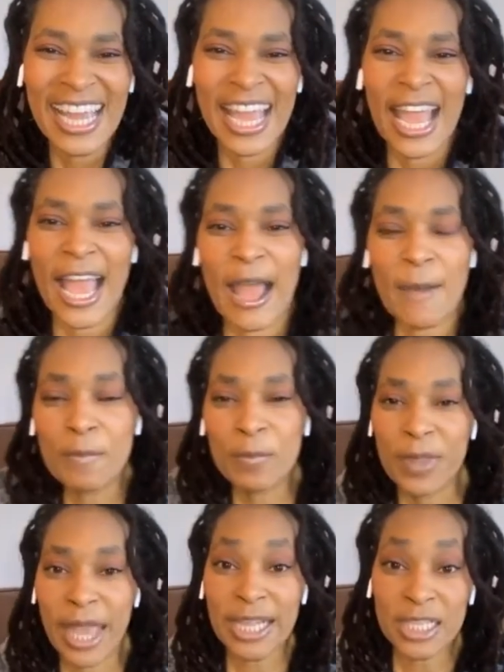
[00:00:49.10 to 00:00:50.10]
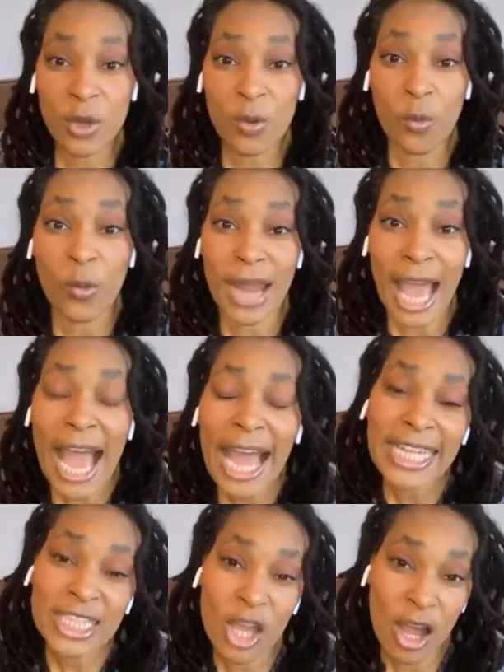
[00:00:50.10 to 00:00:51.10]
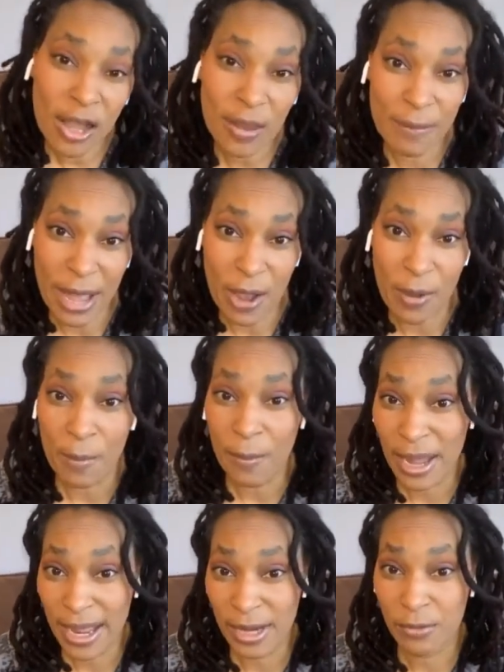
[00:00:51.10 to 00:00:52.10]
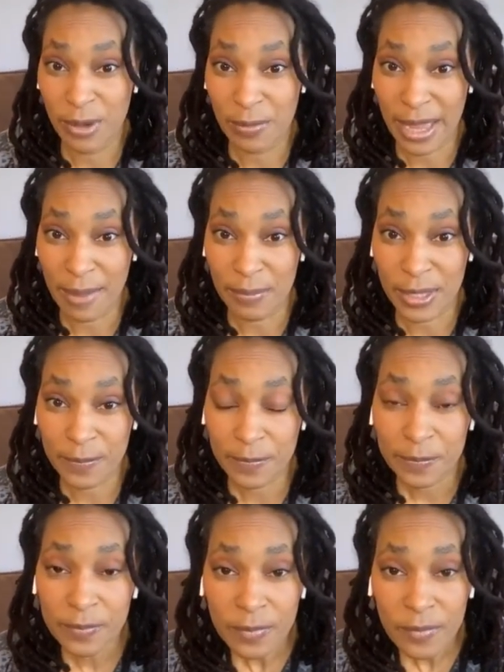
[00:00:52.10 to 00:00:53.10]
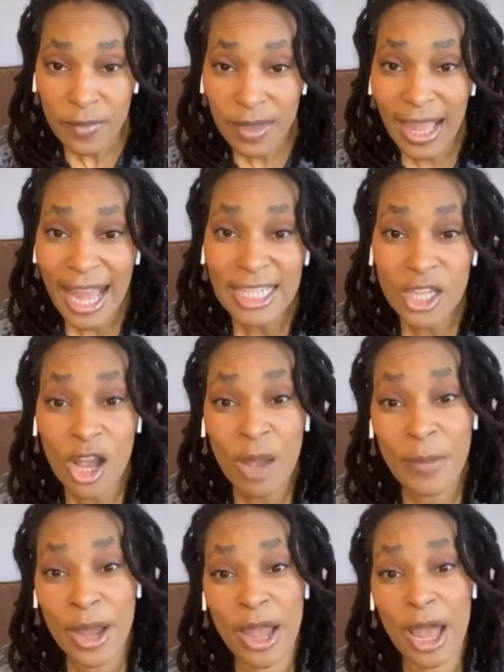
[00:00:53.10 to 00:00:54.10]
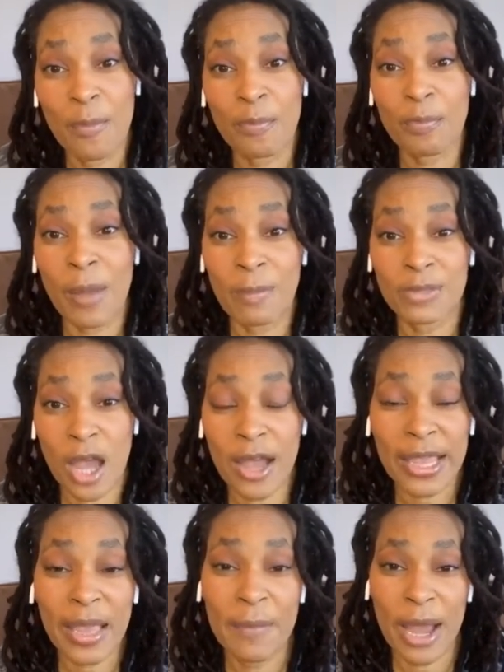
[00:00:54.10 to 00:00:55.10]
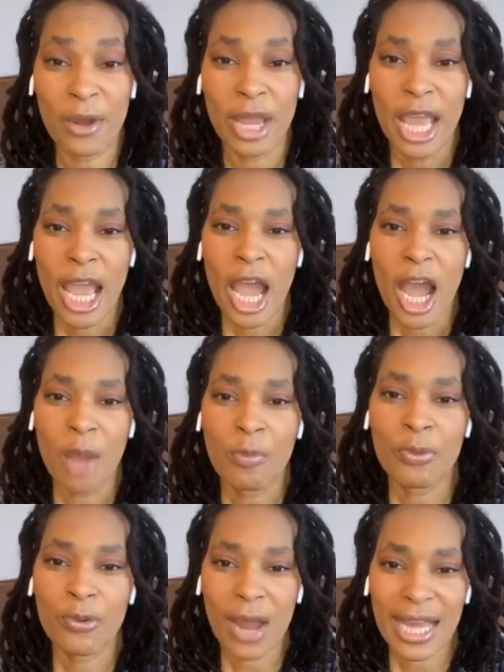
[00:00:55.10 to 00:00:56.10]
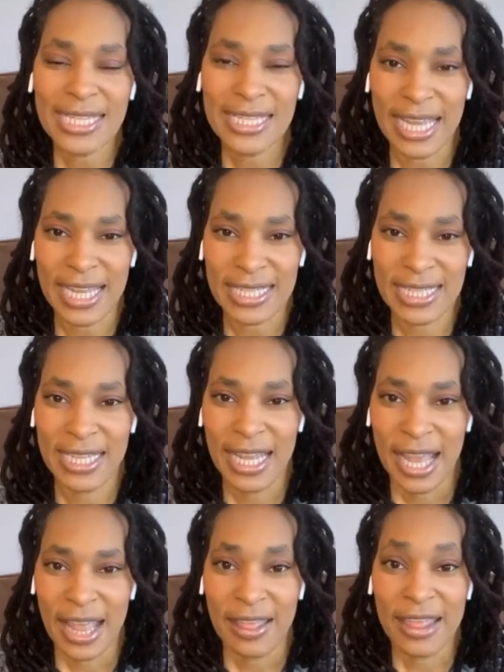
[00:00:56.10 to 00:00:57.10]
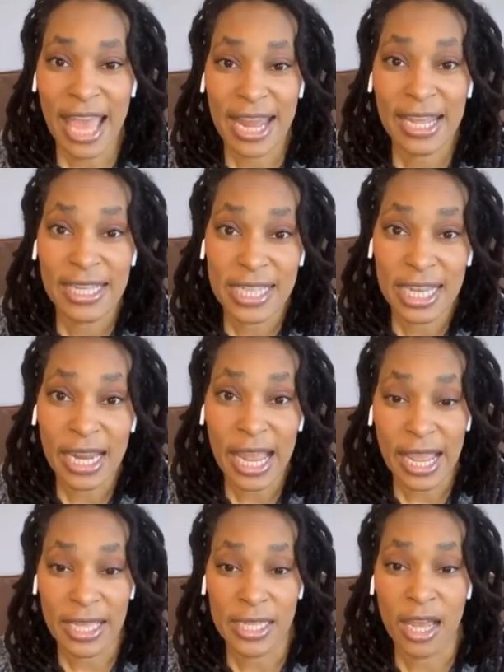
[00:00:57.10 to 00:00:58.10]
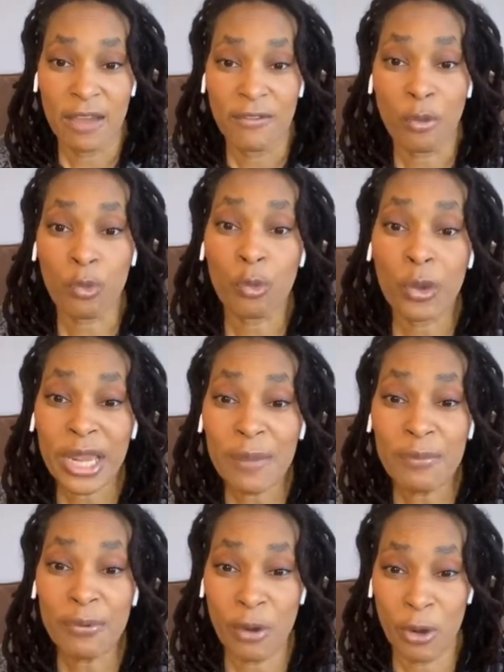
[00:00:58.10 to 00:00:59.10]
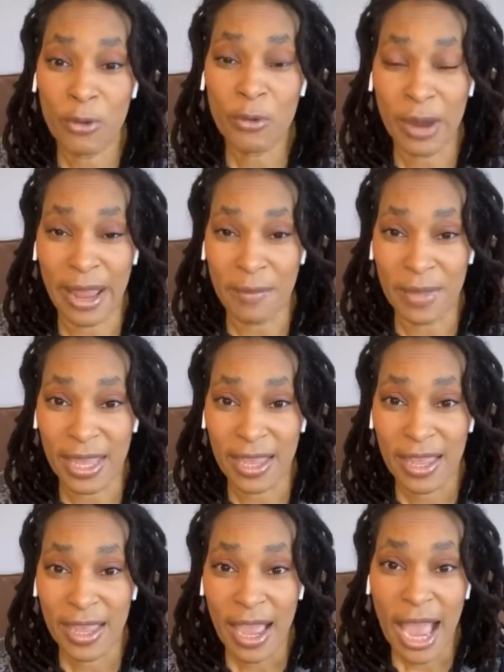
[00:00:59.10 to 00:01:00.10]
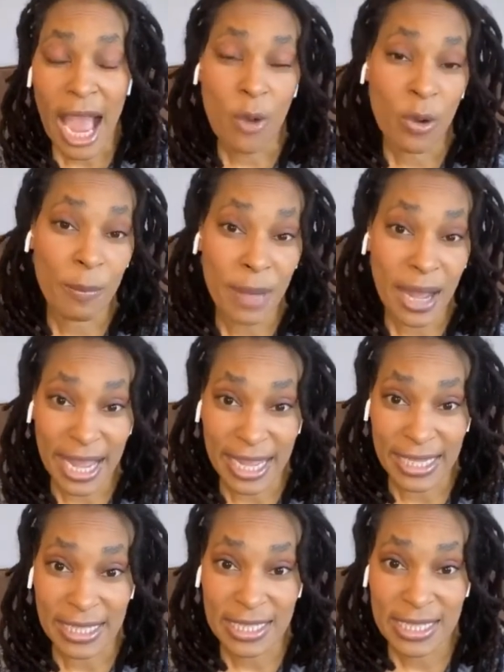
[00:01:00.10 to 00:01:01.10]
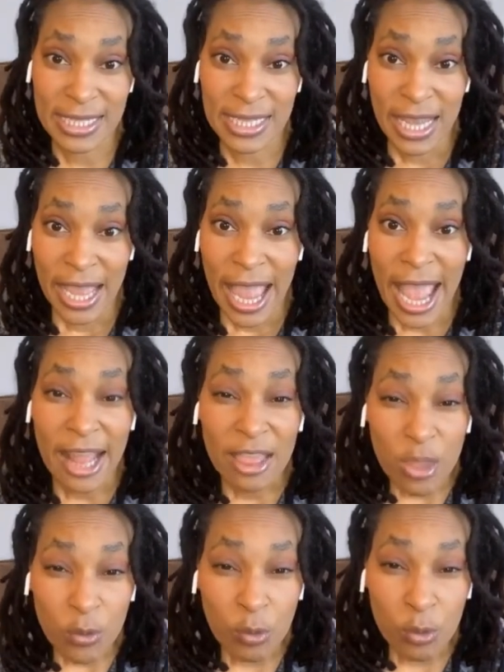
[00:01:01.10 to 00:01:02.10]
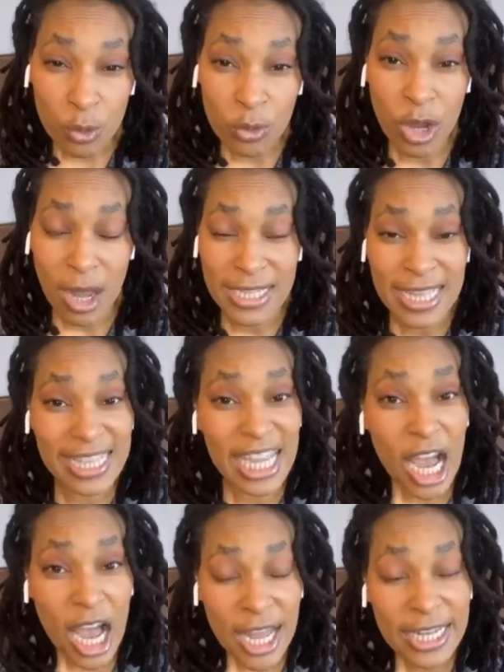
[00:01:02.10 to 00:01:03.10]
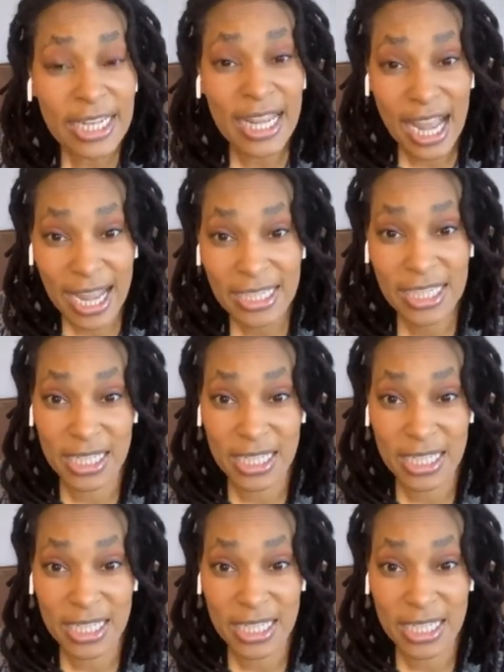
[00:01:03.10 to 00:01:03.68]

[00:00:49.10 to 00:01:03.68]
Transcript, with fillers: Um, and so when I talk about mind remapping, I talk about, a, I'm talking about a process that is an is of reprogramming our minds at the root cause, at the unconscious